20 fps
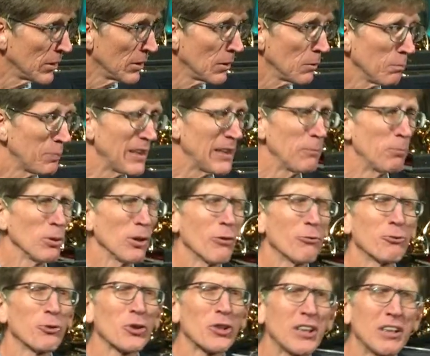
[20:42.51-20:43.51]
people of
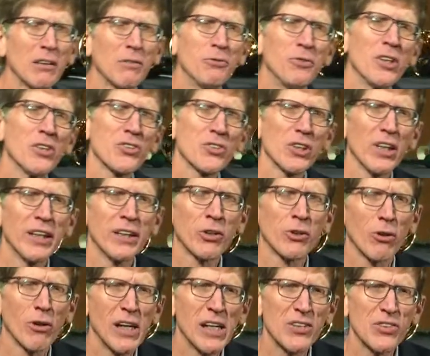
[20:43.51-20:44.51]
forgiveness and
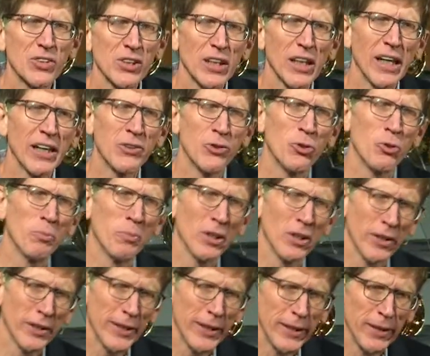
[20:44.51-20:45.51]
grace and
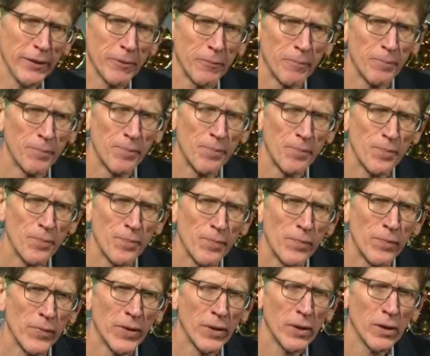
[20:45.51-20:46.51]
humility.
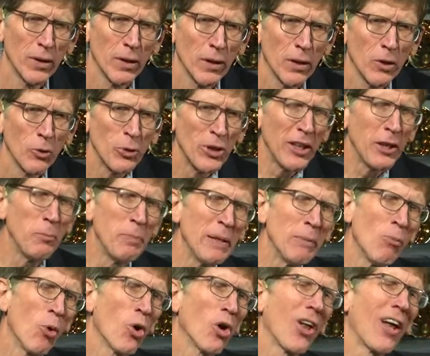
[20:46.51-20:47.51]
We need to be
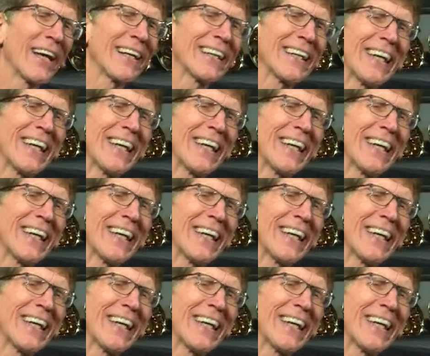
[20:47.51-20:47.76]
more like